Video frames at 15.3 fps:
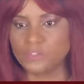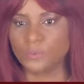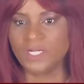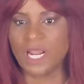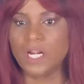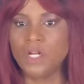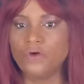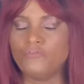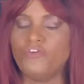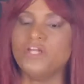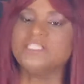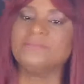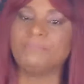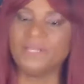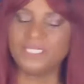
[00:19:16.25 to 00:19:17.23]
when I look for
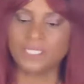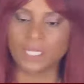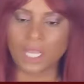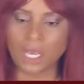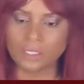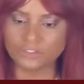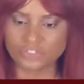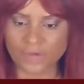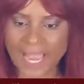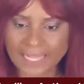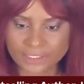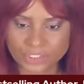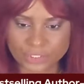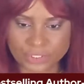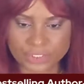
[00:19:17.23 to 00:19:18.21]
independent
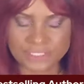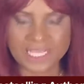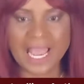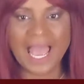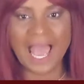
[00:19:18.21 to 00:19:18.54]
contractors,